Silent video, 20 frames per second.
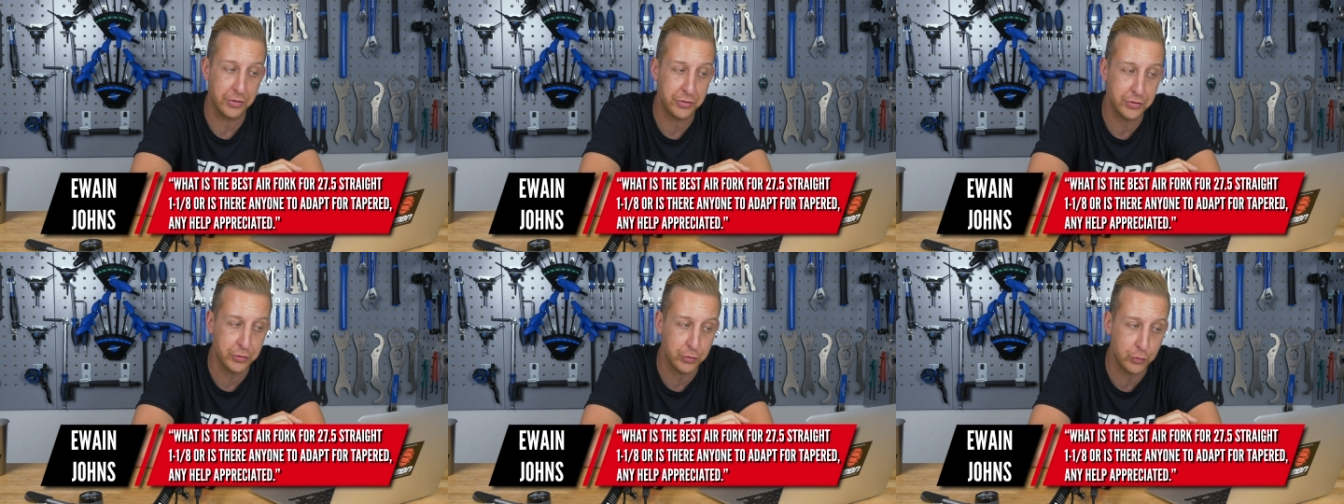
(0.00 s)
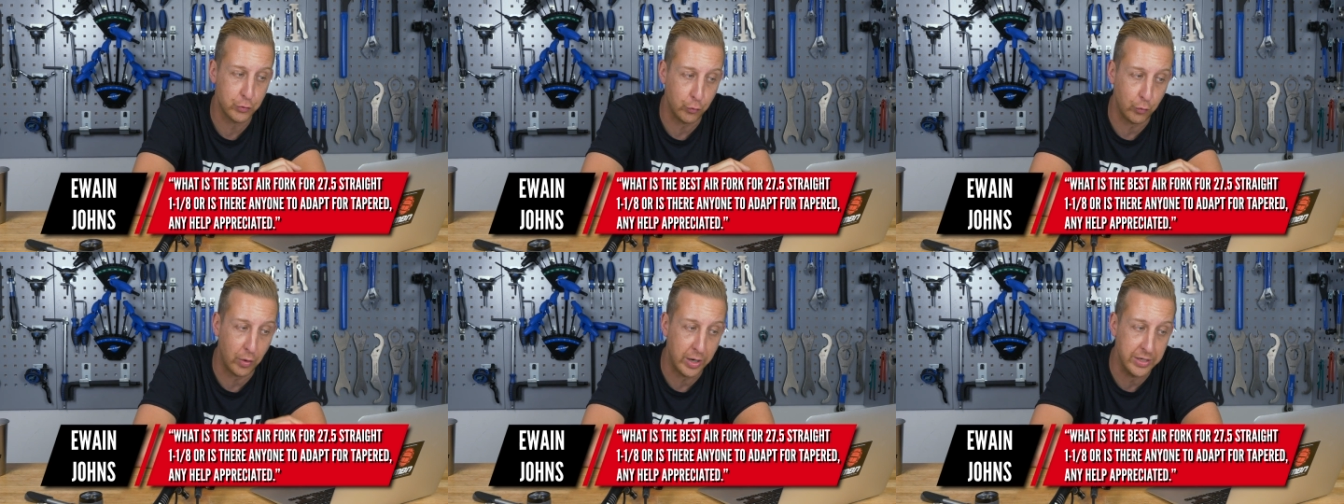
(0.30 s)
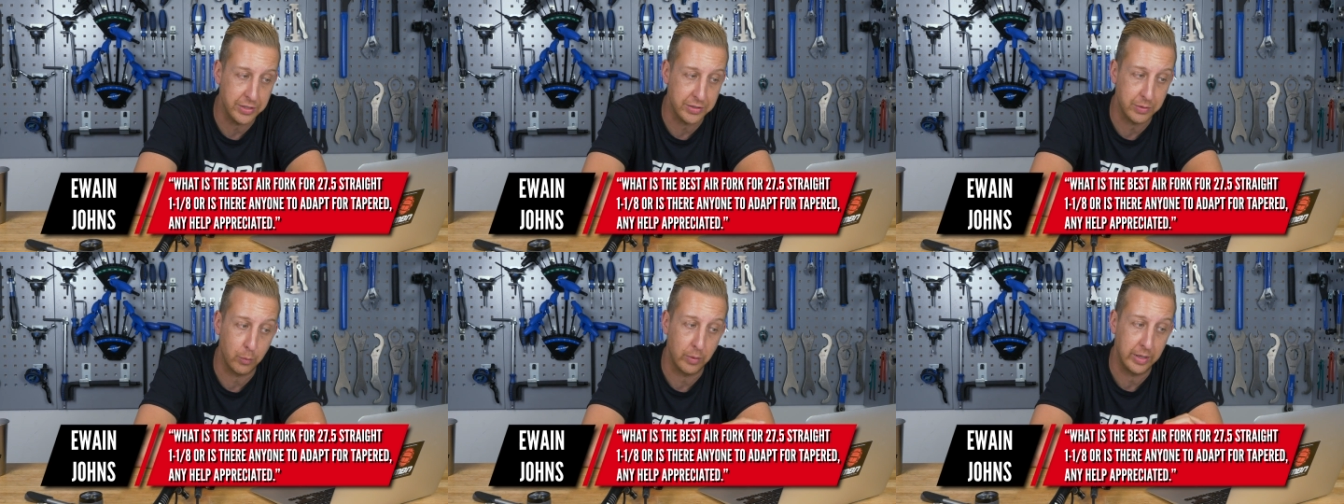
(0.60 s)
a
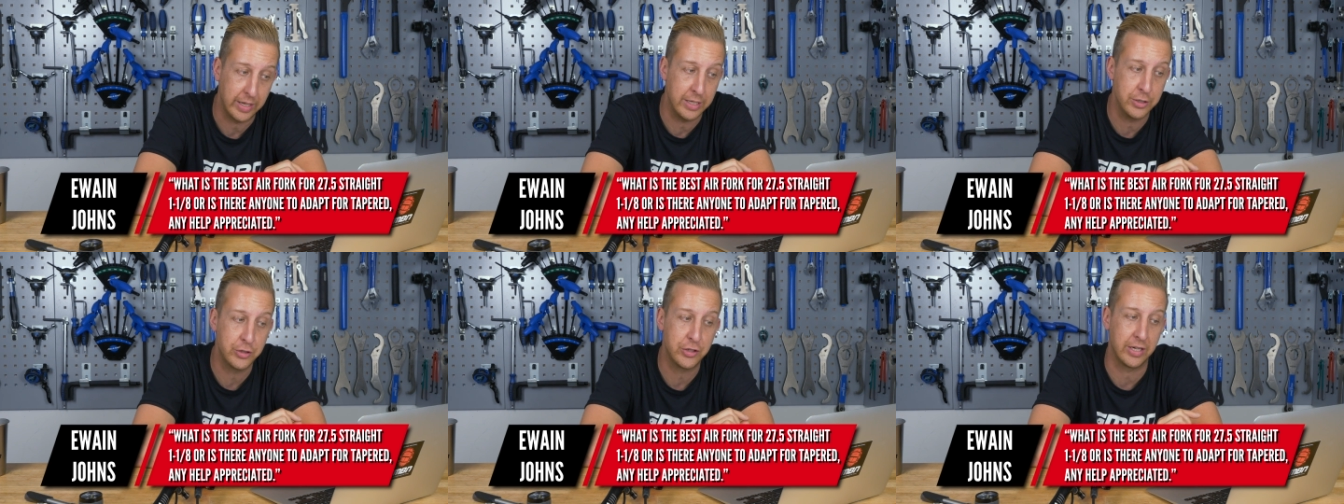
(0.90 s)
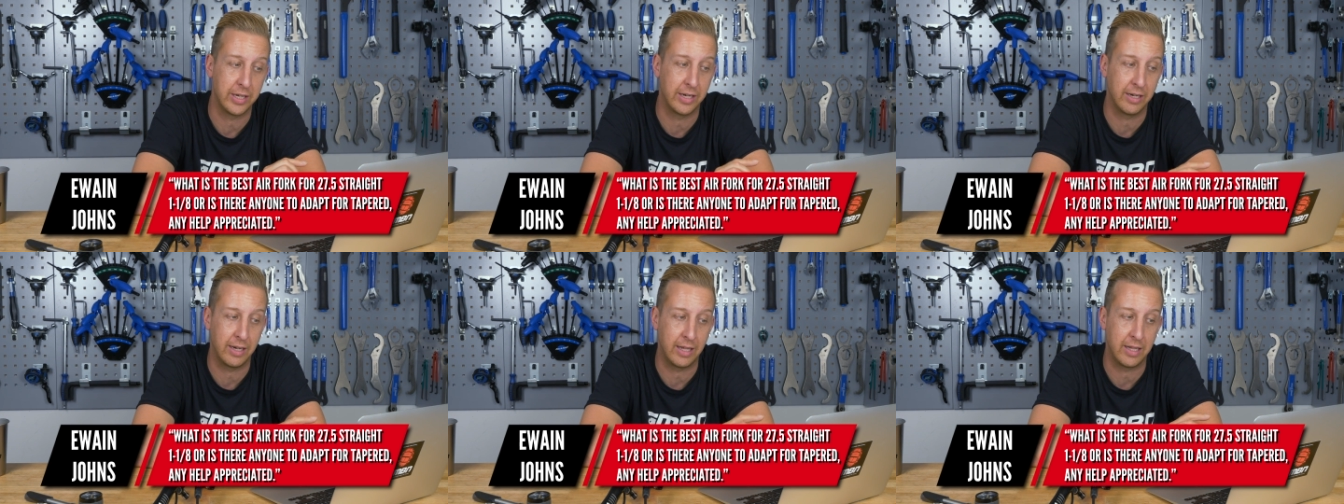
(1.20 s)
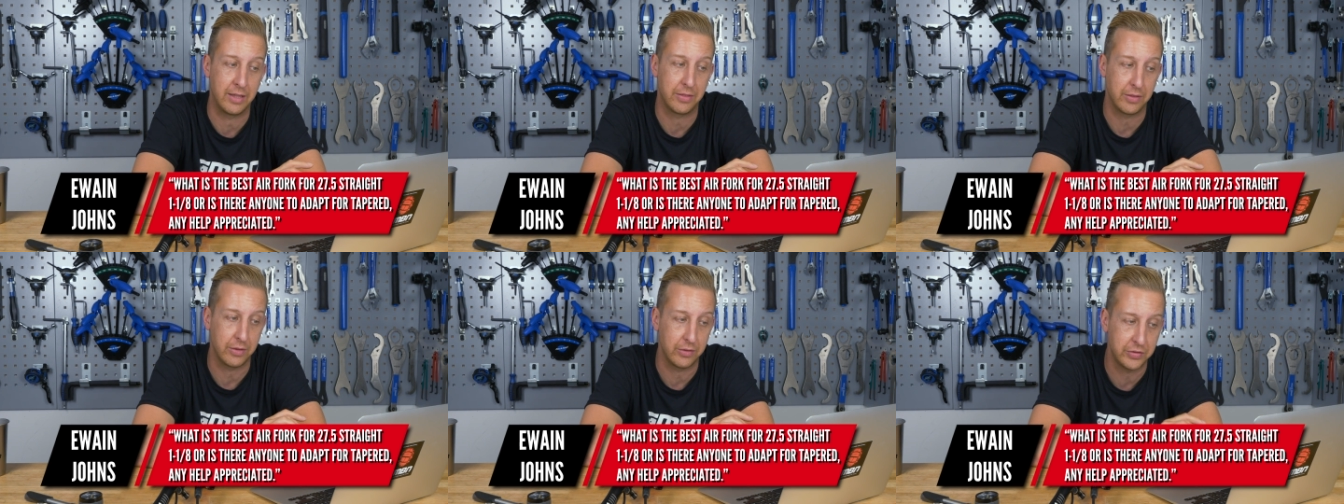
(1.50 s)
straight 1
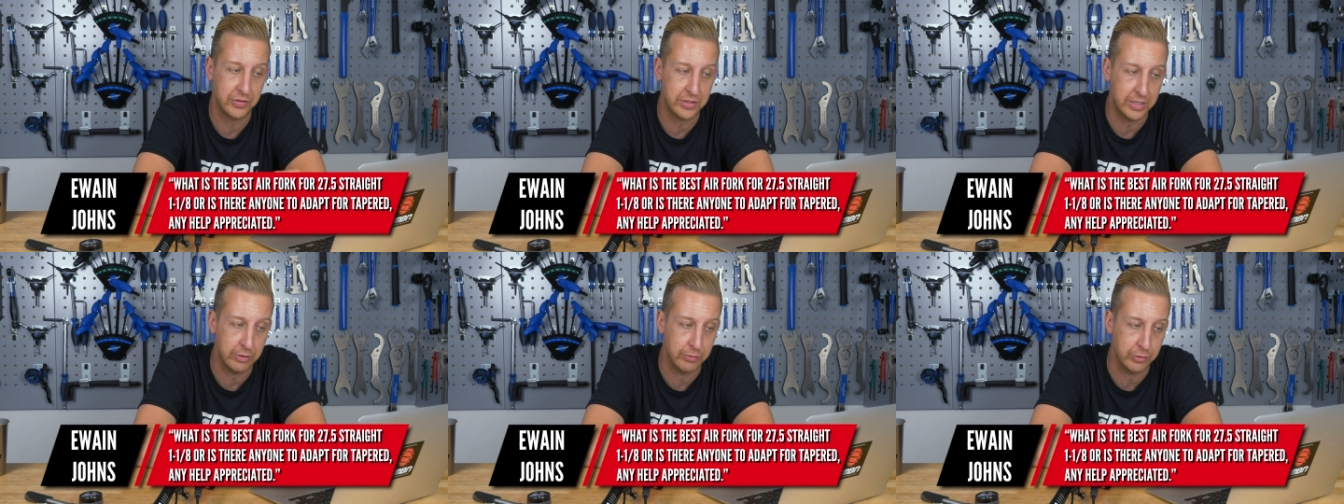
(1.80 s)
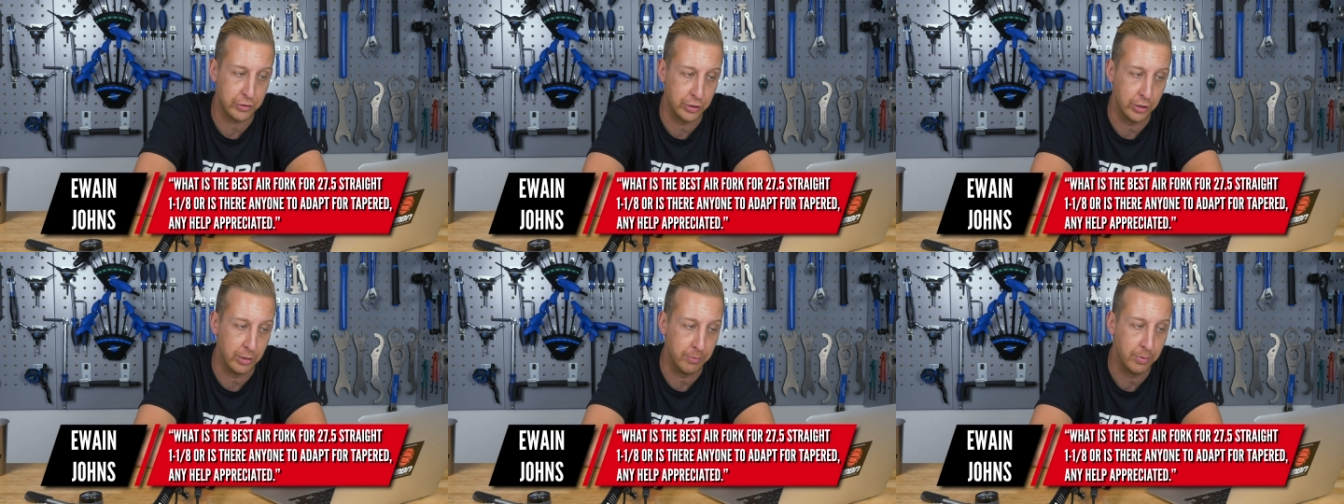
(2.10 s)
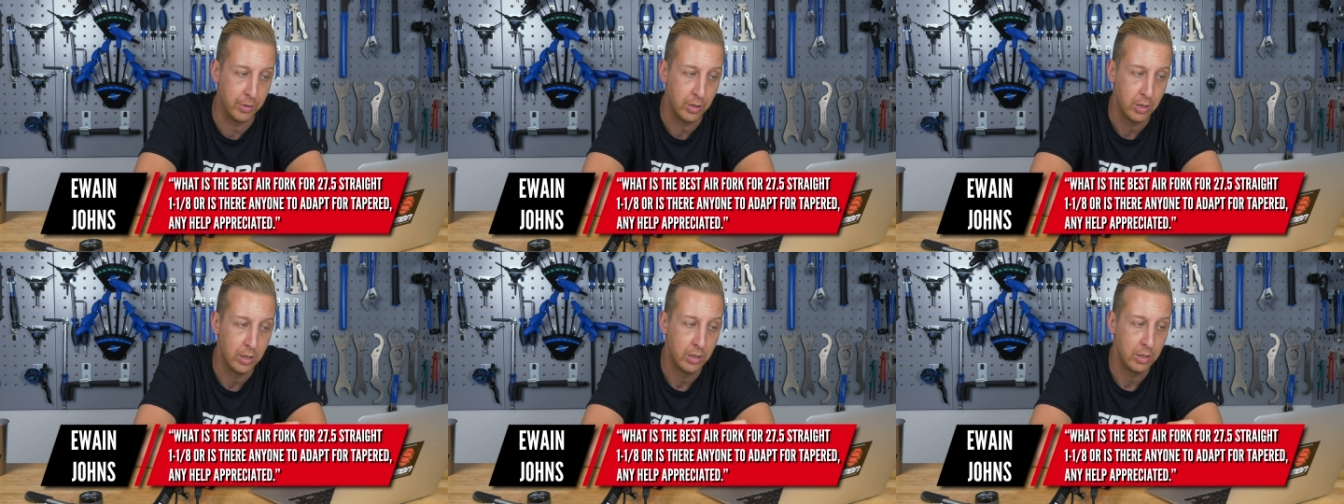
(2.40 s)
1/8 inch steerer tube?